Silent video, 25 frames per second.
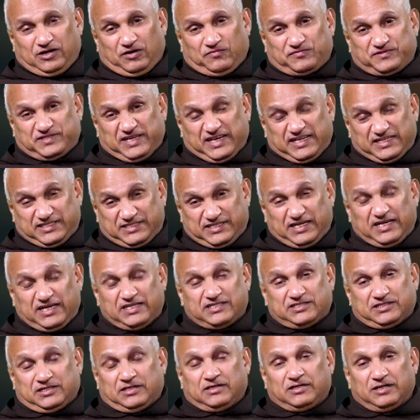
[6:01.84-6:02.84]
of
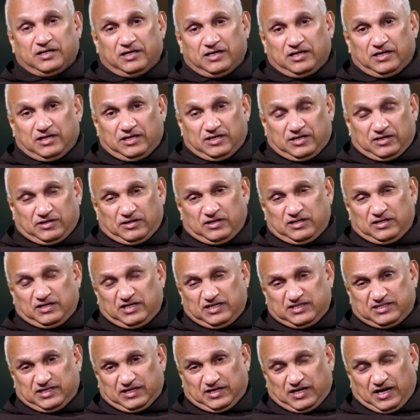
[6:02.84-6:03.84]
sensation,
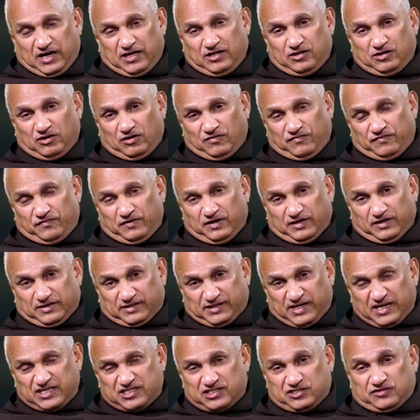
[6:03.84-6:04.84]
is a kind of
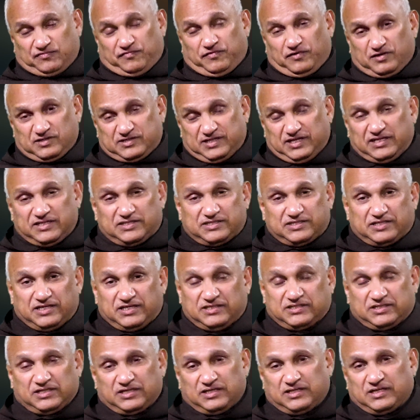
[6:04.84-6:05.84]
restful
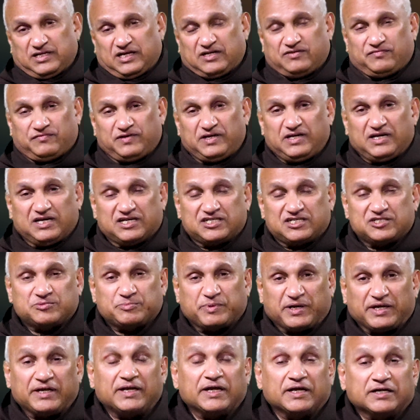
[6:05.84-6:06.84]
sensation that we
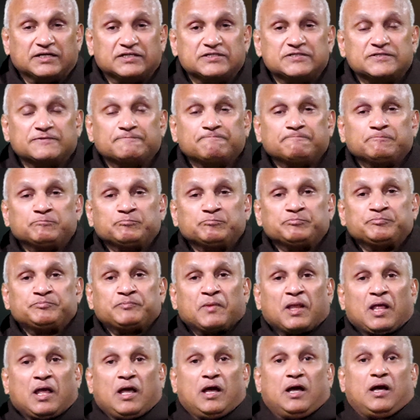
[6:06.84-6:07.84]
experience.
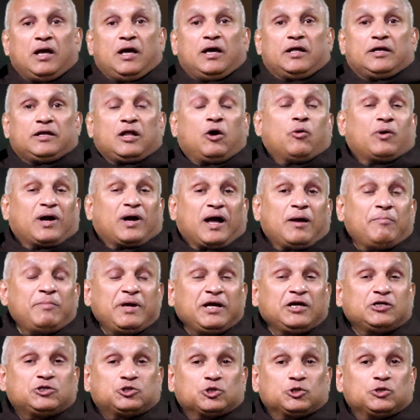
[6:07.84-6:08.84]
Now,
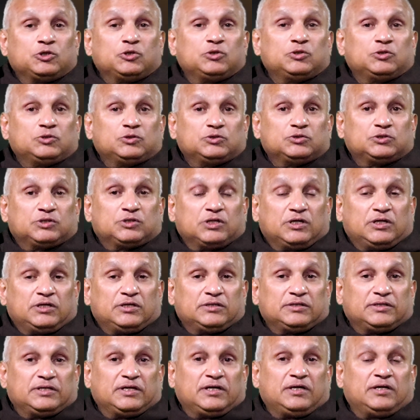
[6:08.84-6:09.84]
coming to
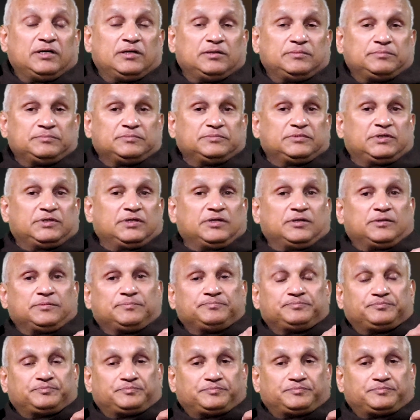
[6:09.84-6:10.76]
the